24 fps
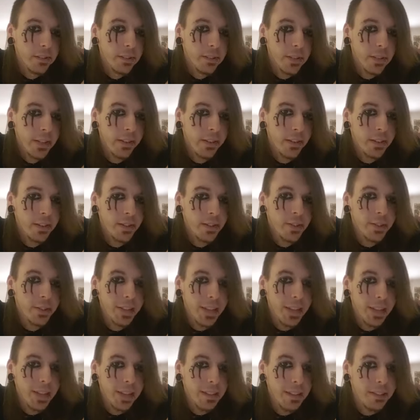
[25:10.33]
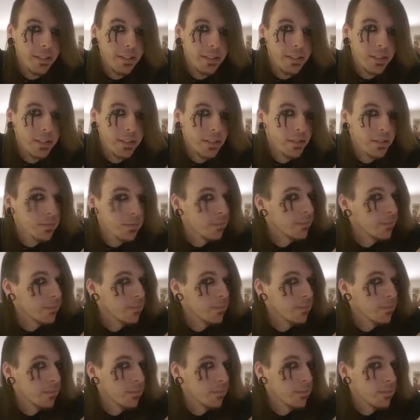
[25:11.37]
Now understand?
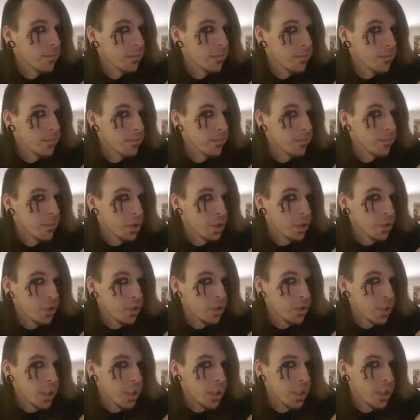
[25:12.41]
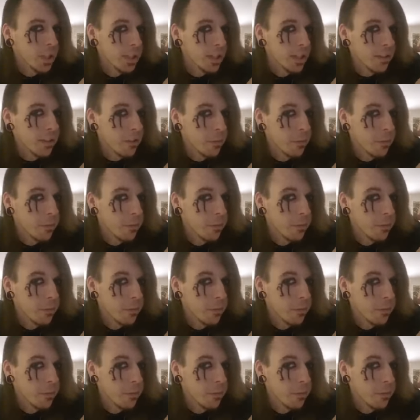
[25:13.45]
Just trying to help.